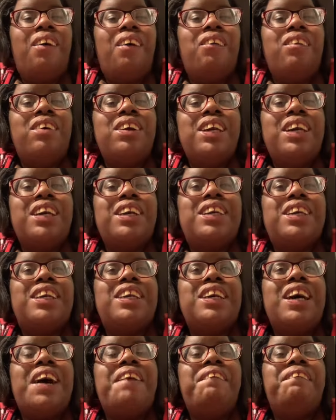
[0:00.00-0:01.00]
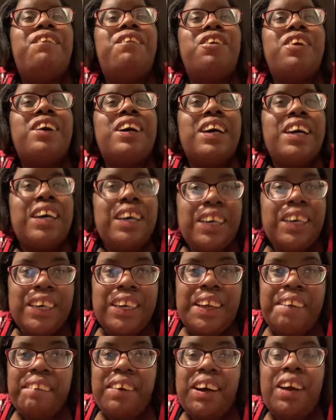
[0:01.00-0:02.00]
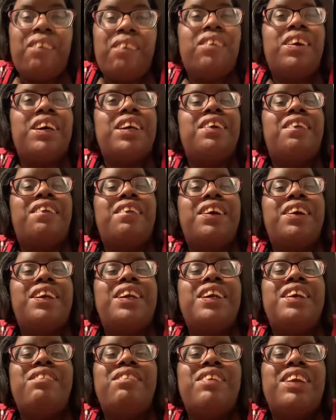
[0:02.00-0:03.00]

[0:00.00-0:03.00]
We need to stop bragging about what we need.